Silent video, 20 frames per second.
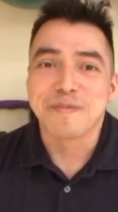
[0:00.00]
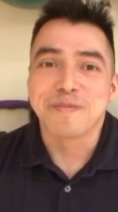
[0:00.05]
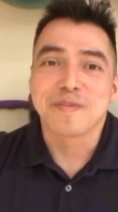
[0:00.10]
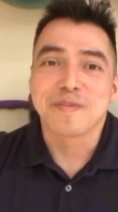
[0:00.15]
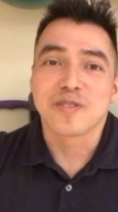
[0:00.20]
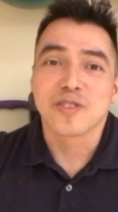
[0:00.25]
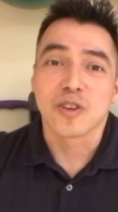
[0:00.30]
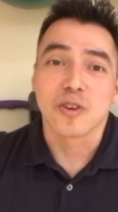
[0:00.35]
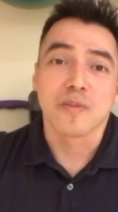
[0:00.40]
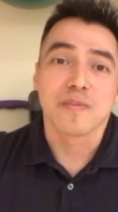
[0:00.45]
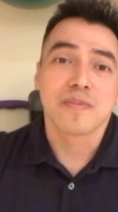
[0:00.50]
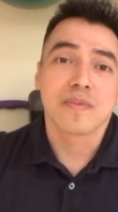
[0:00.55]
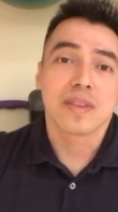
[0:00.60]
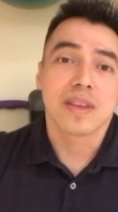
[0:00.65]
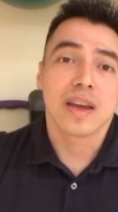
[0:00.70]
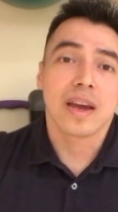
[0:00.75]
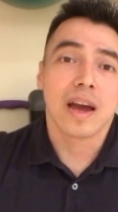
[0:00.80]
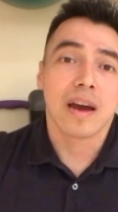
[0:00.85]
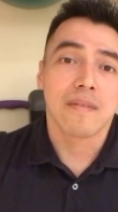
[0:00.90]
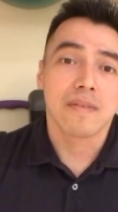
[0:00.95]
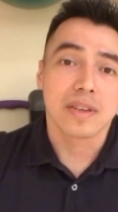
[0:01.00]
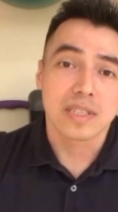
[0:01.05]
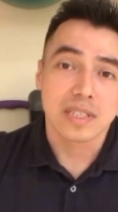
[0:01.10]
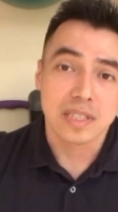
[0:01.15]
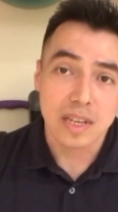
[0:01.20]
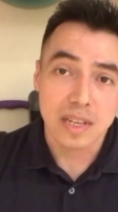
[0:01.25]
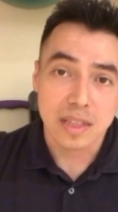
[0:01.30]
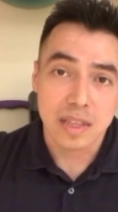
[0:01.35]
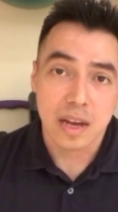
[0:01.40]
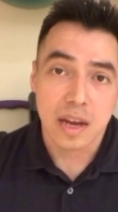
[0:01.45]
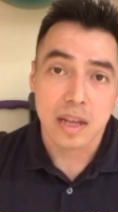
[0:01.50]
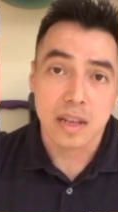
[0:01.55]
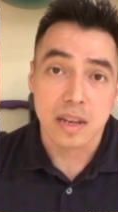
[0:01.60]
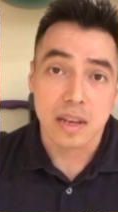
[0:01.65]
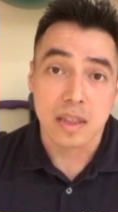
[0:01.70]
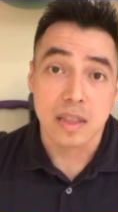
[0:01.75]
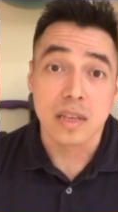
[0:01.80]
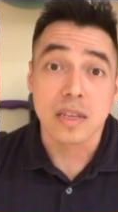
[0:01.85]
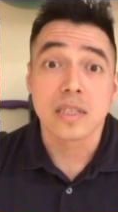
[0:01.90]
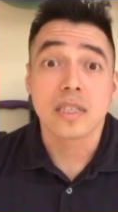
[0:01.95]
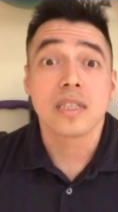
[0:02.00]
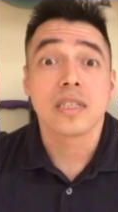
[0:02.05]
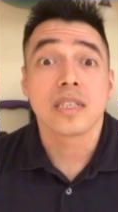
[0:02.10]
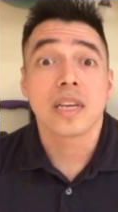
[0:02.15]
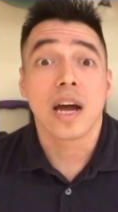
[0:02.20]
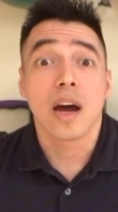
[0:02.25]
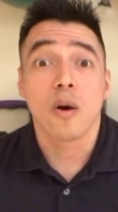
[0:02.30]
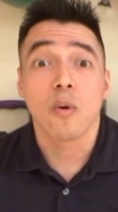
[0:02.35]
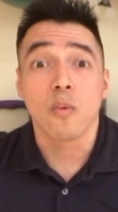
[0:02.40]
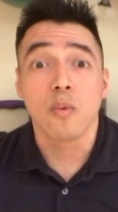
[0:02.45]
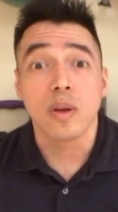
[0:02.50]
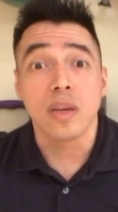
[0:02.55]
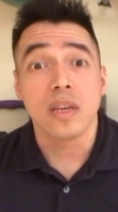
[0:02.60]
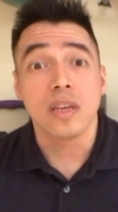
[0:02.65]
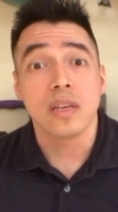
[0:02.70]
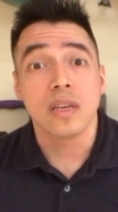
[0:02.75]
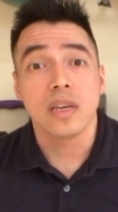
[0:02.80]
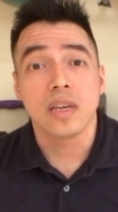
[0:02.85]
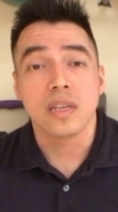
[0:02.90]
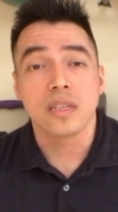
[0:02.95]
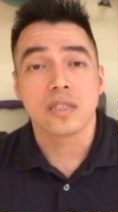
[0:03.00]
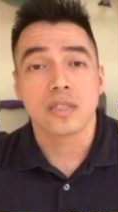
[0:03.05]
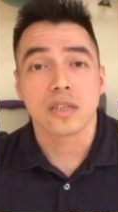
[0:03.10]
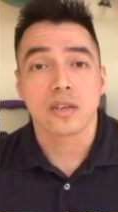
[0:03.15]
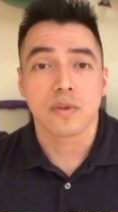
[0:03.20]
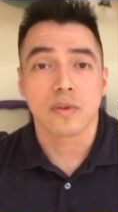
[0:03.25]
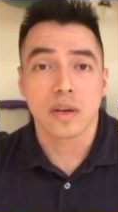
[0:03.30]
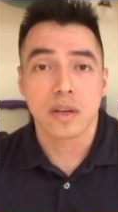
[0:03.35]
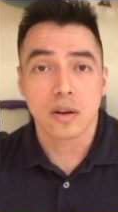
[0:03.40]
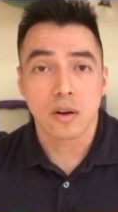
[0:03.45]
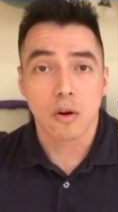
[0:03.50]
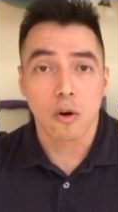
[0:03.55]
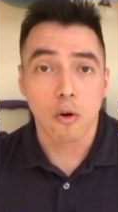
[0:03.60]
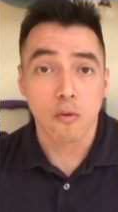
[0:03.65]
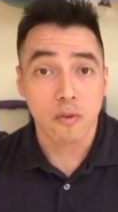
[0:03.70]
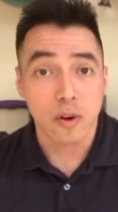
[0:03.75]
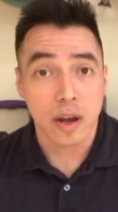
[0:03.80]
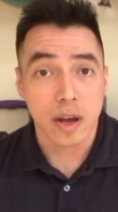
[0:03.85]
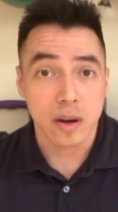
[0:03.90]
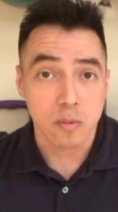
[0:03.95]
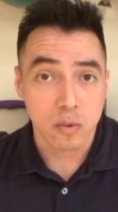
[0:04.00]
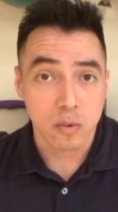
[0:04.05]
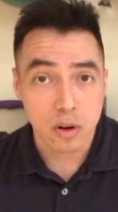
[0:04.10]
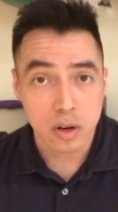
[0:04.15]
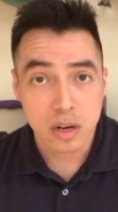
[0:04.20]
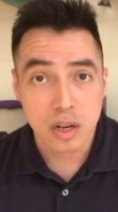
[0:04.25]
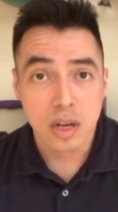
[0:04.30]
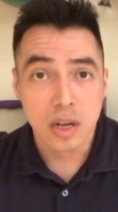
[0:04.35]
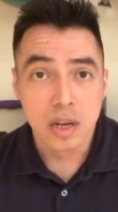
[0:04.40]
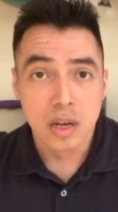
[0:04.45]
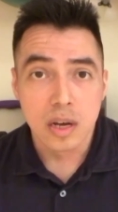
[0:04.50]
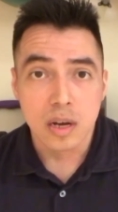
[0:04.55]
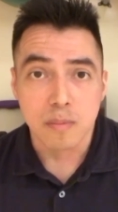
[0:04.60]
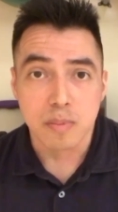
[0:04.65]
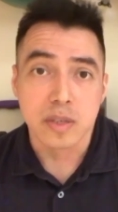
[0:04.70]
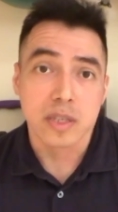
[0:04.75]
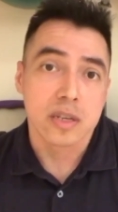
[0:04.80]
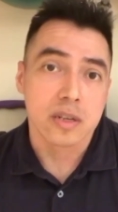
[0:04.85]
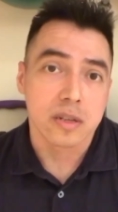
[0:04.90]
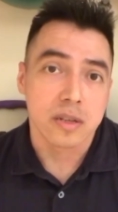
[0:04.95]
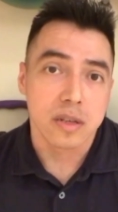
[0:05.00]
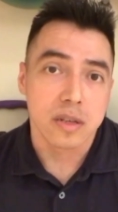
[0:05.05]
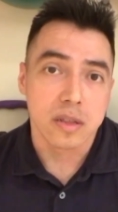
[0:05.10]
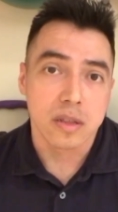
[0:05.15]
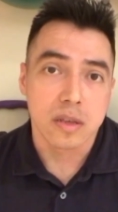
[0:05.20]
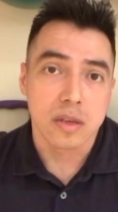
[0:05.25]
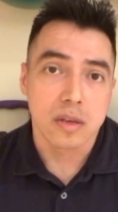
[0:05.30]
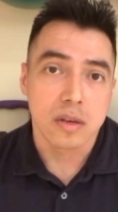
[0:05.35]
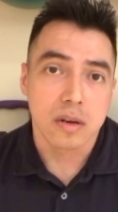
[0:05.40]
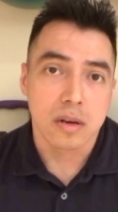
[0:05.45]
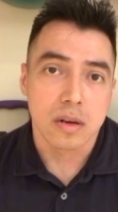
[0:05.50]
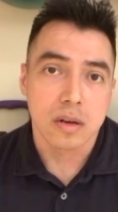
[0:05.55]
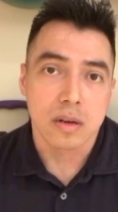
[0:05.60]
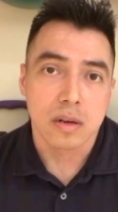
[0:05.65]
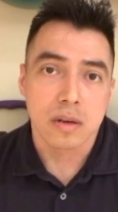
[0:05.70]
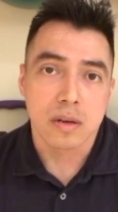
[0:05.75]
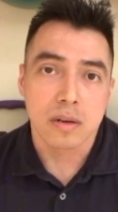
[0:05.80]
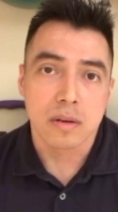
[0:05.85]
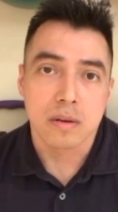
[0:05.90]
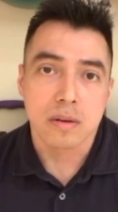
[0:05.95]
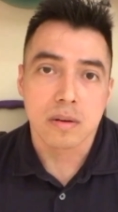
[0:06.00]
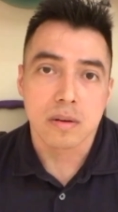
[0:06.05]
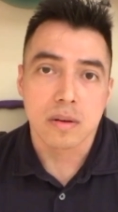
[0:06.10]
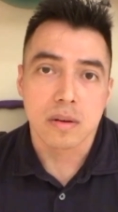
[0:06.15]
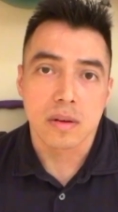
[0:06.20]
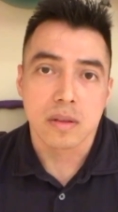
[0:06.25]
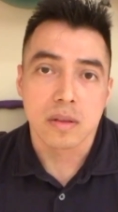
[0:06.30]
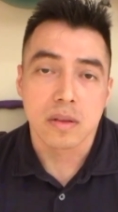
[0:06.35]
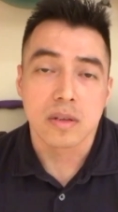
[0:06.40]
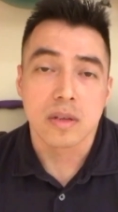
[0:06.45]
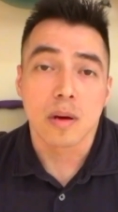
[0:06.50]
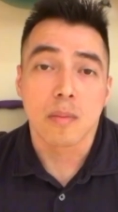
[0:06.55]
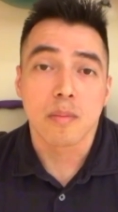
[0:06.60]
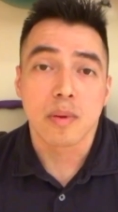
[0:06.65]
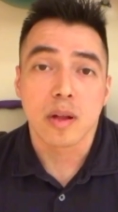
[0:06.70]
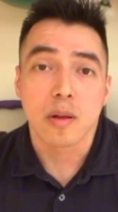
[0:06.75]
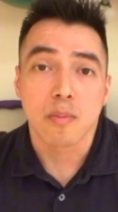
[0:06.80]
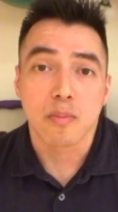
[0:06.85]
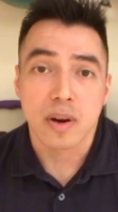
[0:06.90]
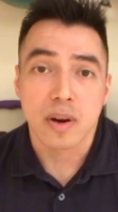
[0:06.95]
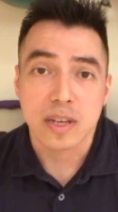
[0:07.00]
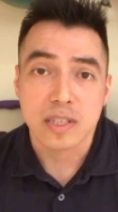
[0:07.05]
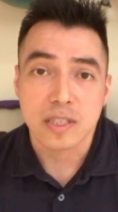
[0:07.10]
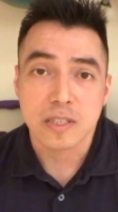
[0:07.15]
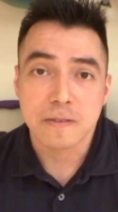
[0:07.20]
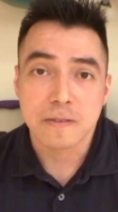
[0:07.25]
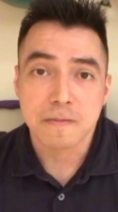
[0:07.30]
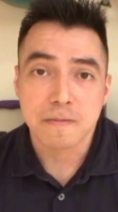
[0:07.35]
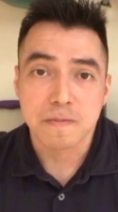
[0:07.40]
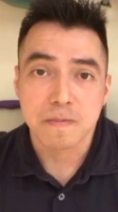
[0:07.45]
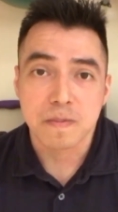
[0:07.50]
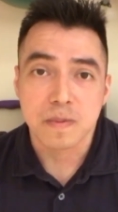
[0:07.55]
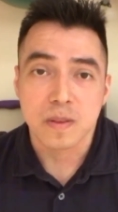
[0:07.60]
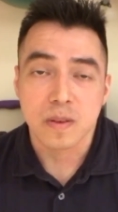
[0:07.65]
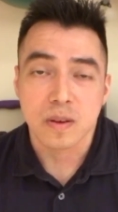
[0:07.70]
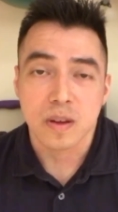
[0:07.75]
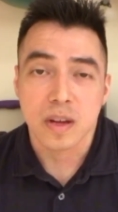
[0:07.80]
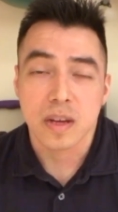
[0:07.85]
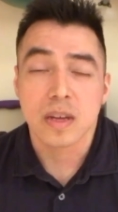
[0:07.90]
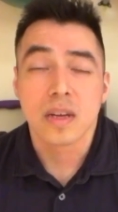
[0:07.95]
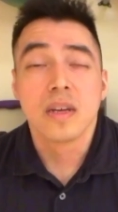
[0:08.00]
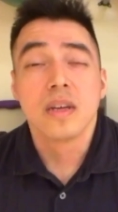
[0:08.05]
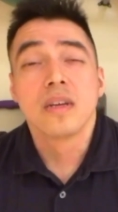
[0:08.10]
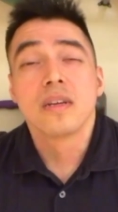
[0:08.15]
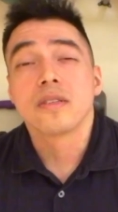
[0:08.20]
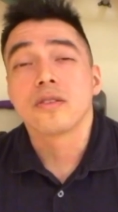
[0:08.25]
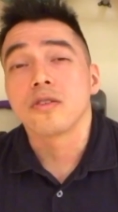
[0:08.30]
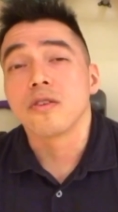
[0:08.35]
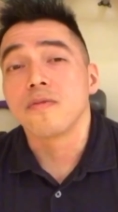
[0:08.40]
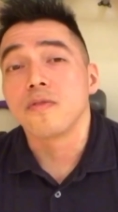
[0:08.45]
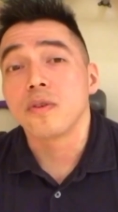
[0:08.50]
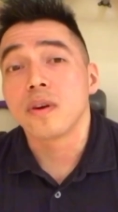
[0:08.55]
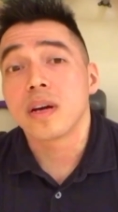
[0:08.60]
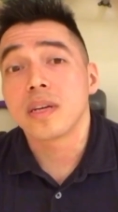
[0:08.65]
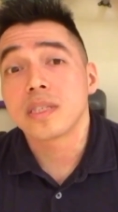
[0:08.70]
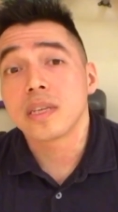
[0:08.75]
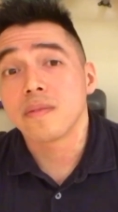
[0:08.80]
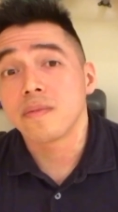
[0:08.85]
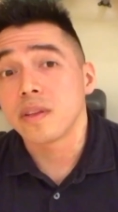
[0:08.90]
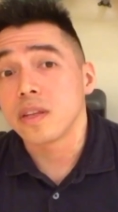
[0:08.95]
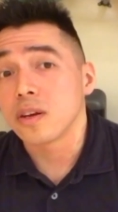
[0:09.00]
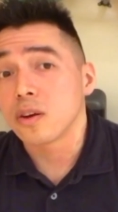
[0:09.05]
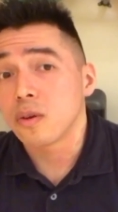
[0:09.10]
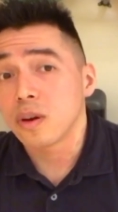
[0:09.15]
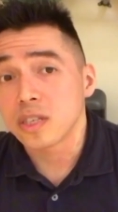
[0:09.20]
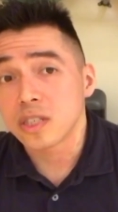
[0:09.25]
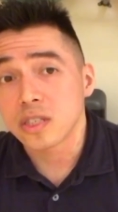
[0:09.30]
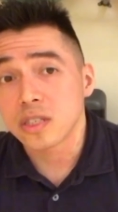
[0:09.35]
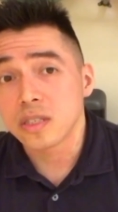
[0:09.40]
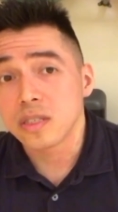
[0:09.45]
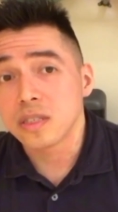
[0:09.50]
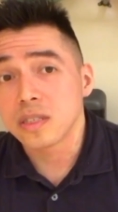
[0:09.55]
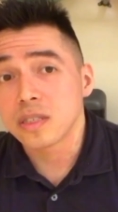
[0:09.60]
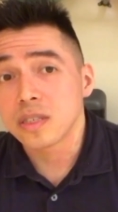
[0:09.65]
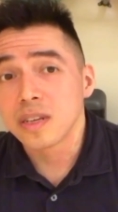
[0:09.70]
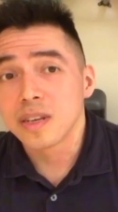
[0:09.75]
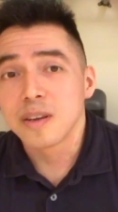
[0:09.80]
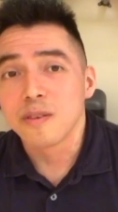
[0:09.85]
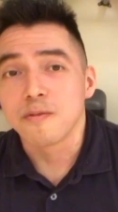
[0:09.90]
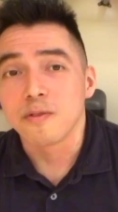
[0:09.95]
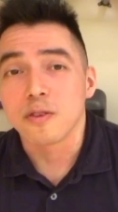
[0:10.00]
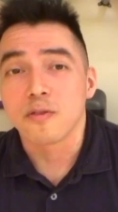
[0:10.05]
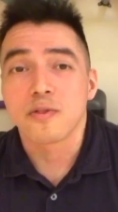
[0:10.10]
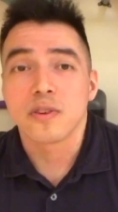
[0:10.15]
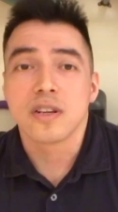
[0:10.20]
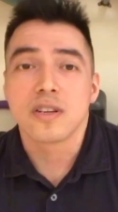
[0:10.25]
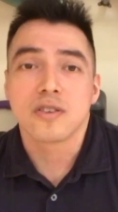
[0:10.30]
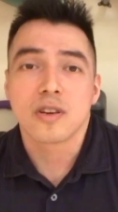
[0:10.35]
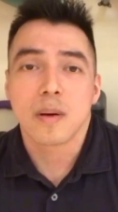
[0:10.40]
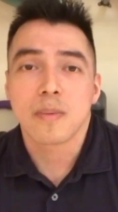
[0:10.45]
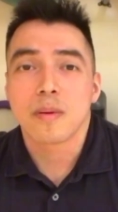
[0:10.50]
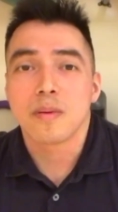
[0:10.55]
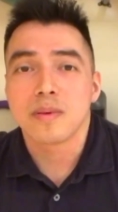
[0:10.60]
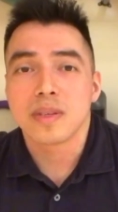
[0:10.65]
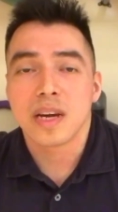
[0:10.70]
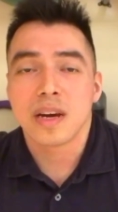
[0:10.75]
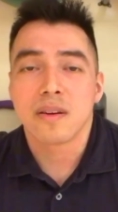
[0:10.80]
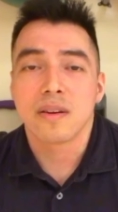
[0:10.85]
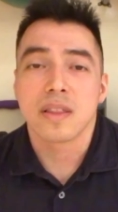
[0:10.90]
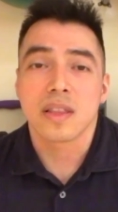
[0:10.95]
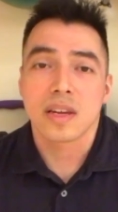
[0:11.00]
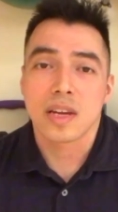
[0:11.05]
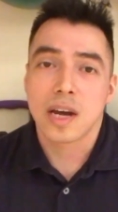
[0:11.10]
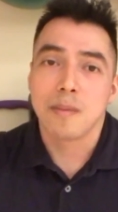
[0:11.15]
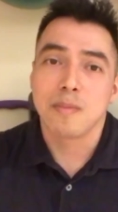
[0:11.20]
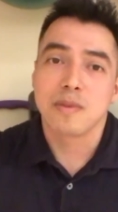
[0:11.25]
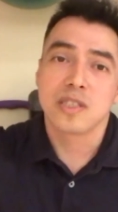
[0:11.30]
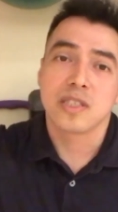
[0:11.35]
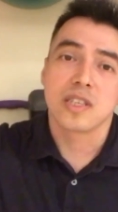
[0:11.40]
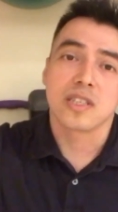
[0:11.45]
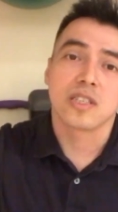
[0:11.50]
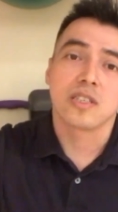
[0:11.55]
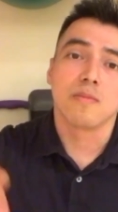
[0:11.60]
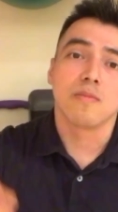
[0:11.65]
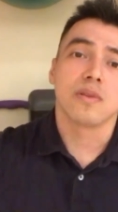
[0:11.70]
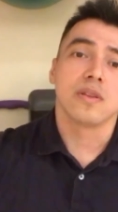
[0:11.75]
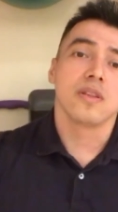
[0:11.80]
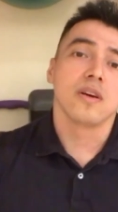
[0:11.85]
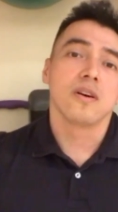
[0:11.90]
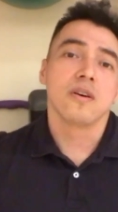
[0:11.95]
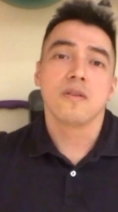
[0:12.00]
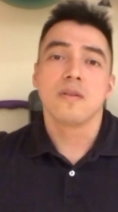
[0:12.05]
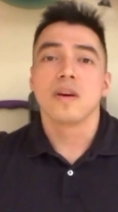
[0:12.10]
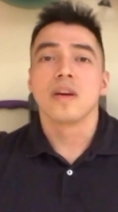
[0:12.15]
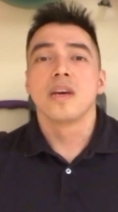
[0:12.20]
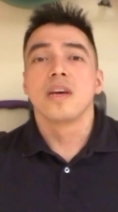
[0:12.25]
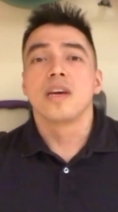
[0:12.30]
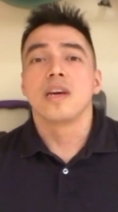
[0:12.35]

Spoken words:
So having said that, this is how we integrate overhead work, particularly in the dumbbell press. Okay. So if you guys have any questions, feel free to drop them down in the comment section below.